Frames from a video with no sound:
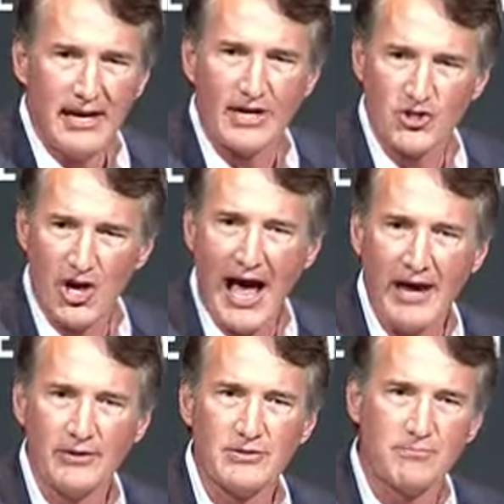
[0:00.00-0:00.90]
a
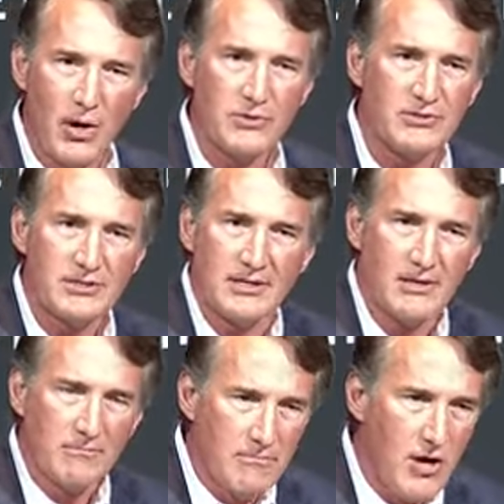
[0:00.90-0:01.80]
child's
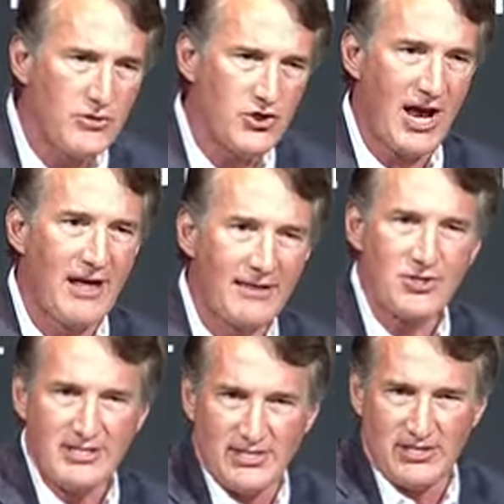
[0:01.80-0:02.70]
most
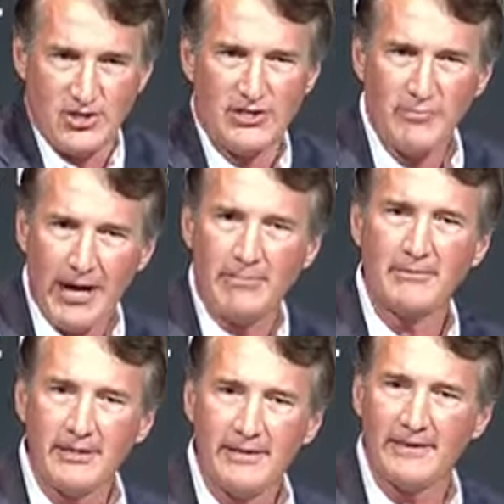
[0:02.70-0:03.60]
challenging decision
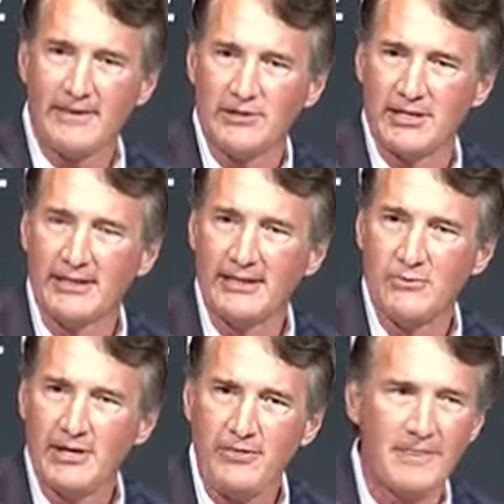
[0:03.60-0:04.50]
probably that they're dealing
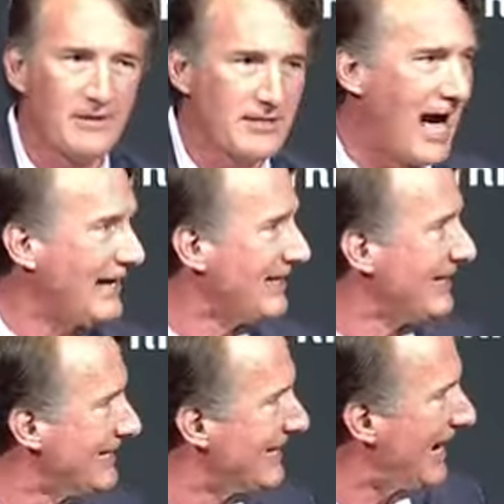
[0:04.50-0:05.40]
with, and they're not going
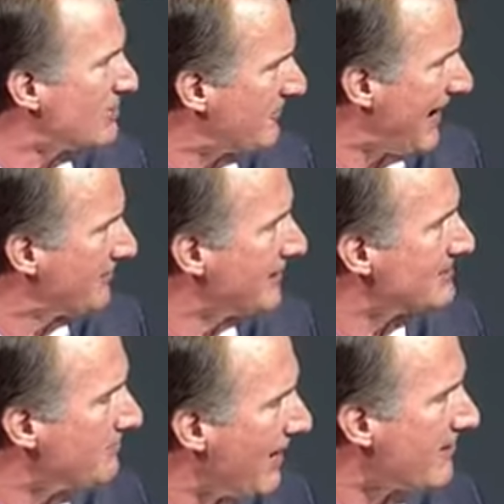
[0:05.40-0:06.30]
to engage families
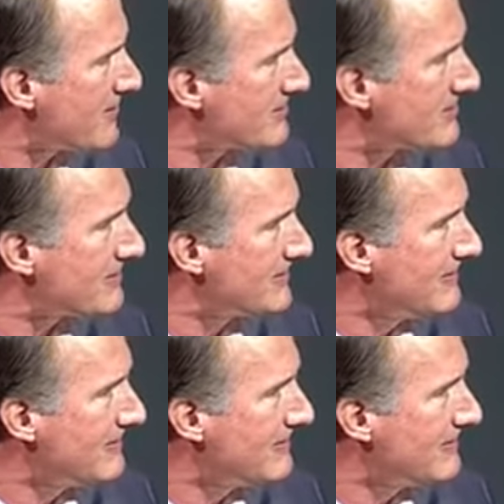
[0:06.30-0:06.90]
and parents.